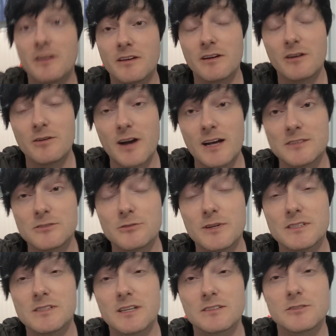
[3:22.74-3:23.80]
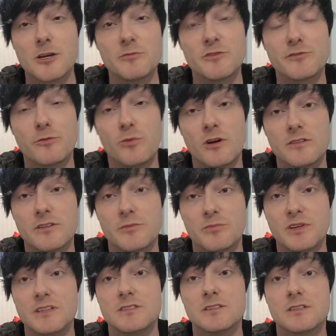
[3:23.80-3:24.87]
you go. As always, thanks so much for watching.
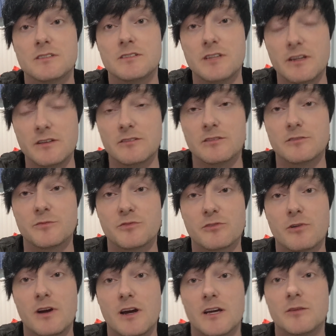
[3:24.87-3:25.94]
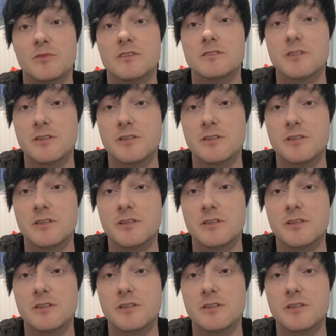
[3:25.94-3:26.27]
Please continue to subscribe.